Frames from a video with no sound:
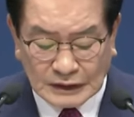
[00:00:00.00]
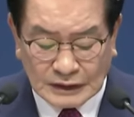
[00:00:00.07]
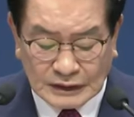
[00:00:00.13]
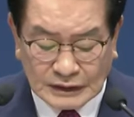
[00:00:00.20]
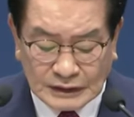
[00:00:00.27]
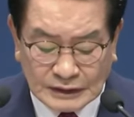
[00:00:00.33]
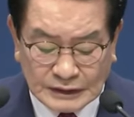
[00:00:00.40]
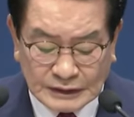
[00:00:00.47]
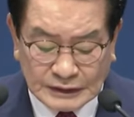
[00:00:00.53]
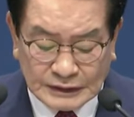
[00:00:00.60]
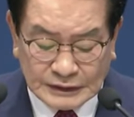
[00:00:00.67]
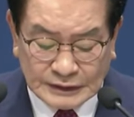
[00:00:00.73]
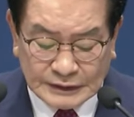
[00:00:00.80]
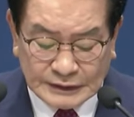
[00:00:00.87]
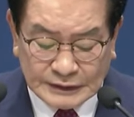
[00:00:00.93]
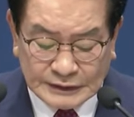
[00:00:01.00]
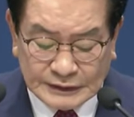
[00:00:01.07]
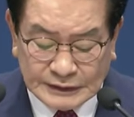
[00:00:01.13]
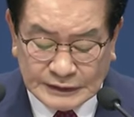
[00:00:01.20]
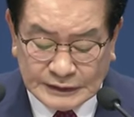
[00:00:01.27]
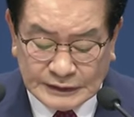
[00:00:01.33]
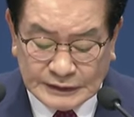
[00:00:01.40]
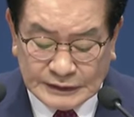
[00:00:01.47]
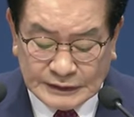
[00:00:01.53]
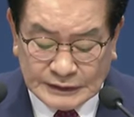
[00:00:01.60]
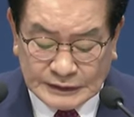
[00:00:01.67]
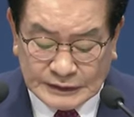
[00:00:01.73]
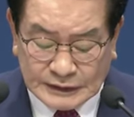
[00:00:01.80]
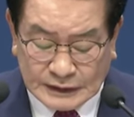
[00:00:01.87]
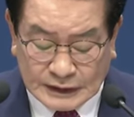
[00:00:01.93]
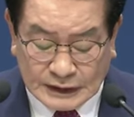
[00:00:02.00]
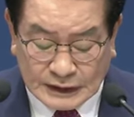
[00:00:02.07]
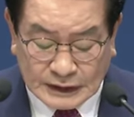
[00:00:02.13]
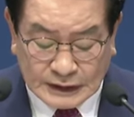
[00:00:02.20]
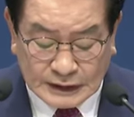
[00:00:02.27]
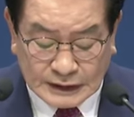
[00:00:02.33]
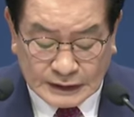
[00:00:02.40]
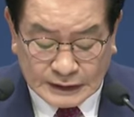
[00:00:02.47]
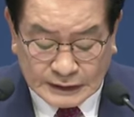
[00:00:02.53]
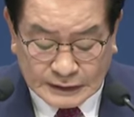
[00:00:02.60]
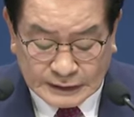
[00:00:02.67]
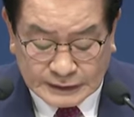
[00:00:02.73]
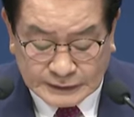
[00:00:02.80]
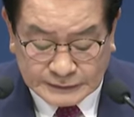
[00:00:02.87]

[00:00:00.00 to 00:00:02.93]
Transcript: (no one is talking)